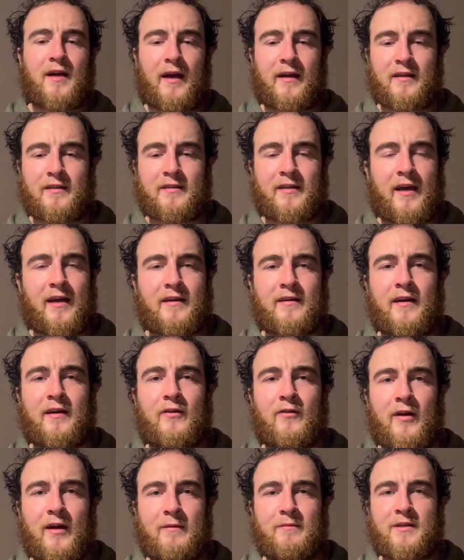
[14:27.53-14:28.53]
I just take 10
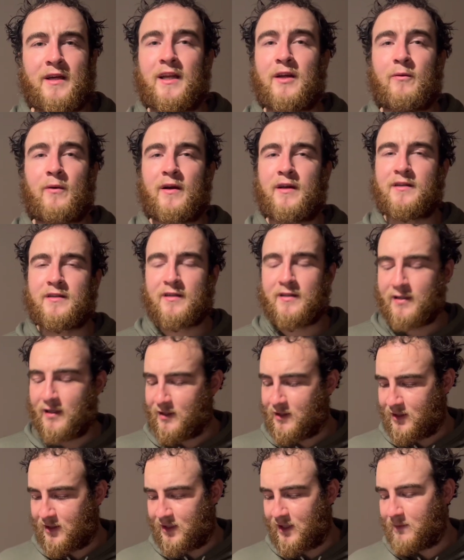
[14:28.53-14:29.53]
grams anyways because that
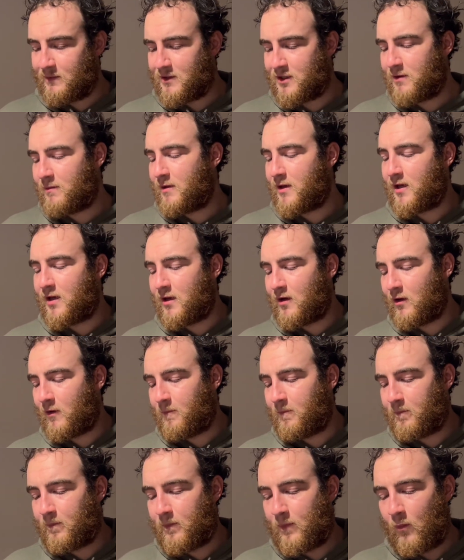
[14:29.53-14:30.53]
seems to be
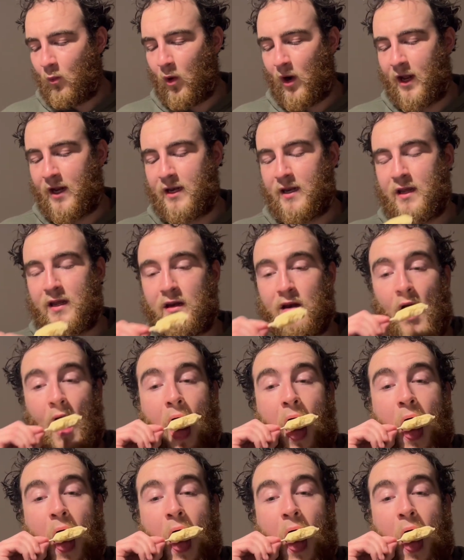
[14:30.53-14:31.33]
what I need